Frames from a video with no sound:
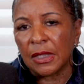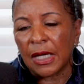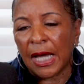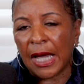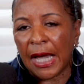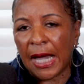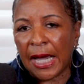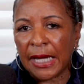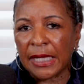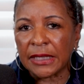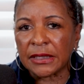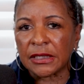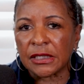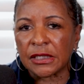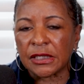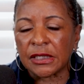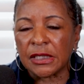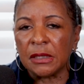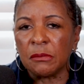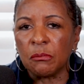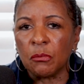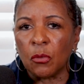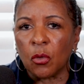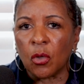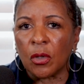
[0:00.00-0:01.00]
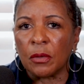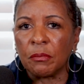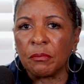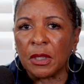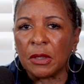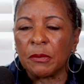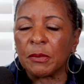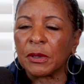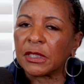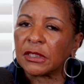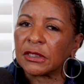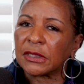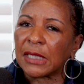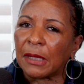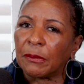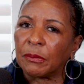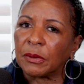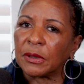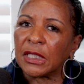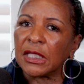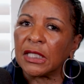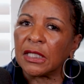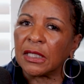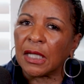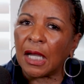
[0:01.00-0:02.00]
I had to see more in me because I
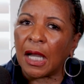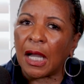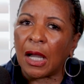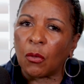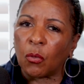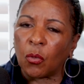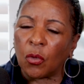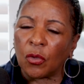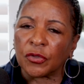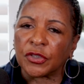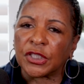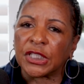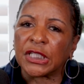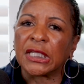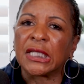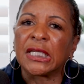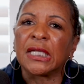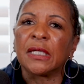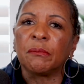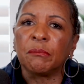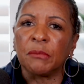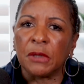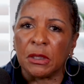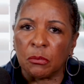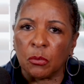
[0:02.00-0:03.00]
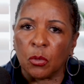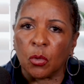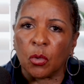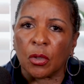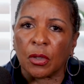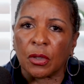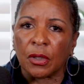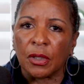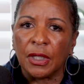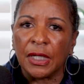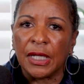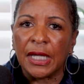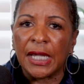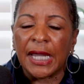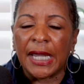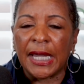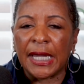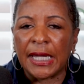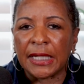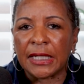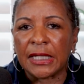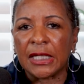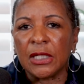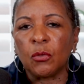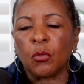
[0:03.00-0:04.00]
believe God wanted to give me more.
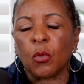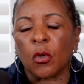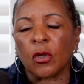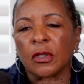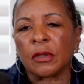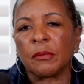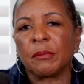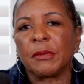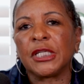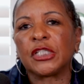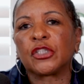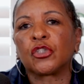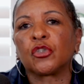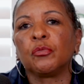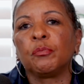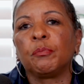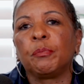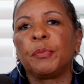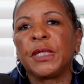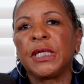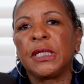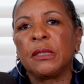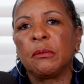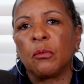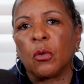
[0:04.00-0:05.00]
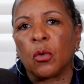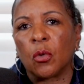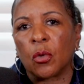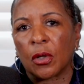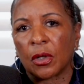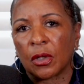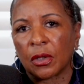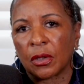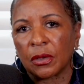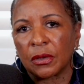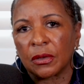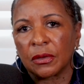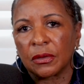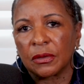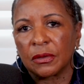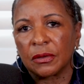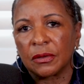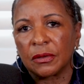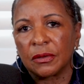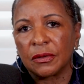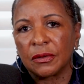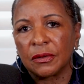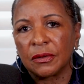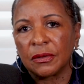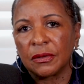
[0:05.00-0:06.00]
And he wanted me to be more.
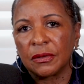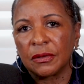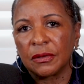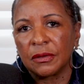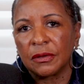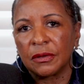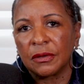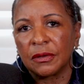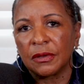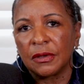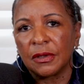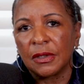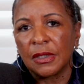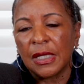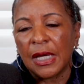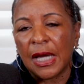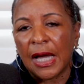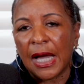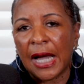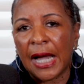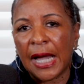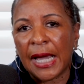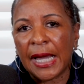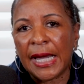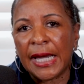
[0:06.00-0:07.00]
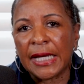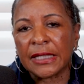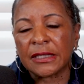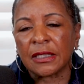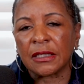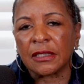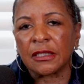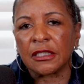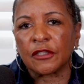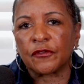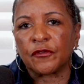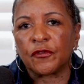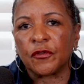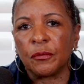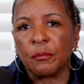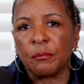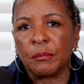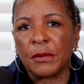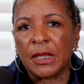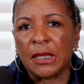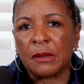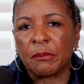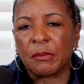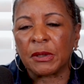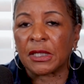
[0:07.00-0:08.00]
I had to look for
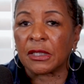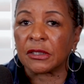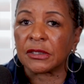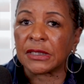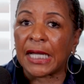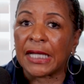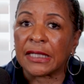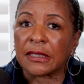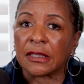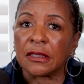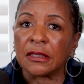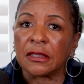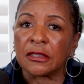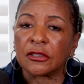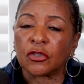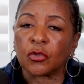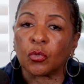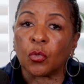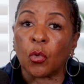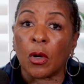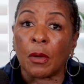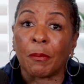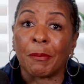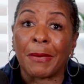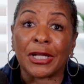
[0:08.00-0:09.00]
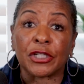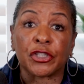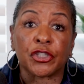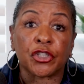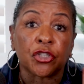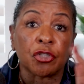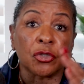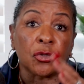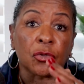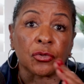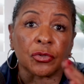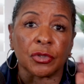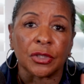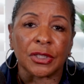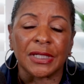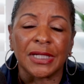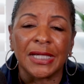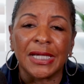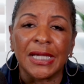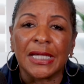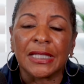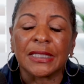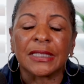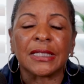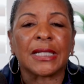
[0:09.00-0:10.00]
me because I had to look toward my children
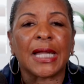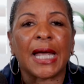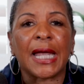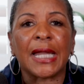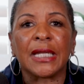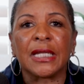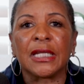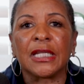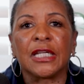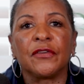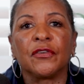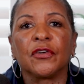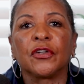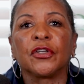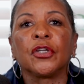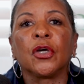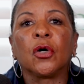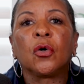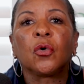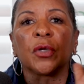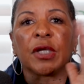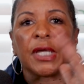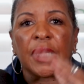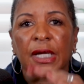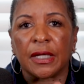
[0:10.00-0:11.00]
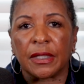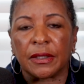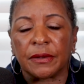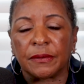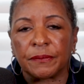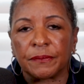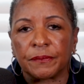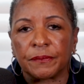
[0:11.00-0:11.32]
that I didn't even know yet.